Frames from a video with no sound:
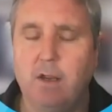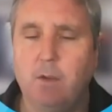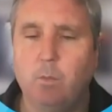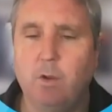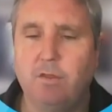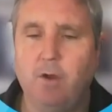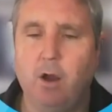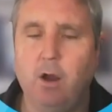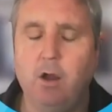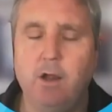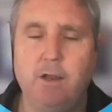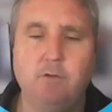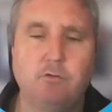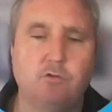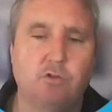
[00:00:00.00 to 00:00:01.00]
with
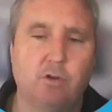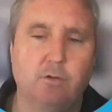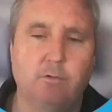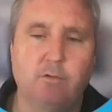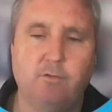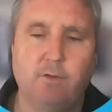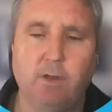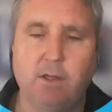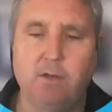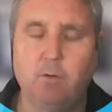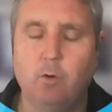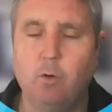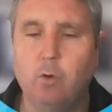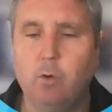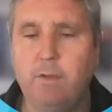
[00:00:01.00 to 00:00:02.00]
hydrogens filling
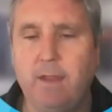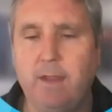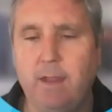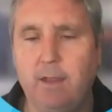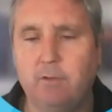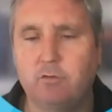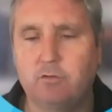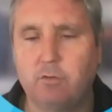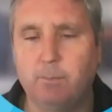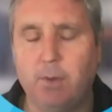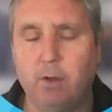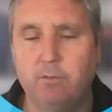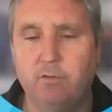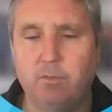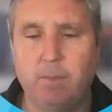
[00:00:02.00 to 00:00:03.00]
all the extra
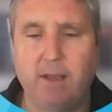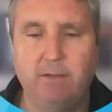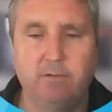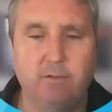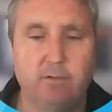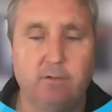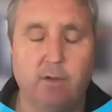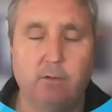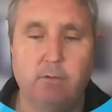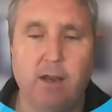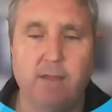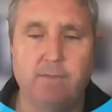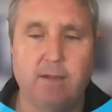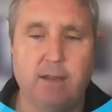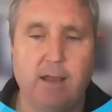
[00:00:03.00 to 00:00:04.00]
bond spaces
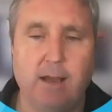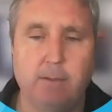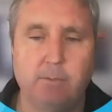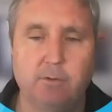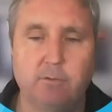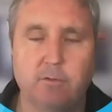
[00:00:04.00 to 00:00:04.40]
around the carbons.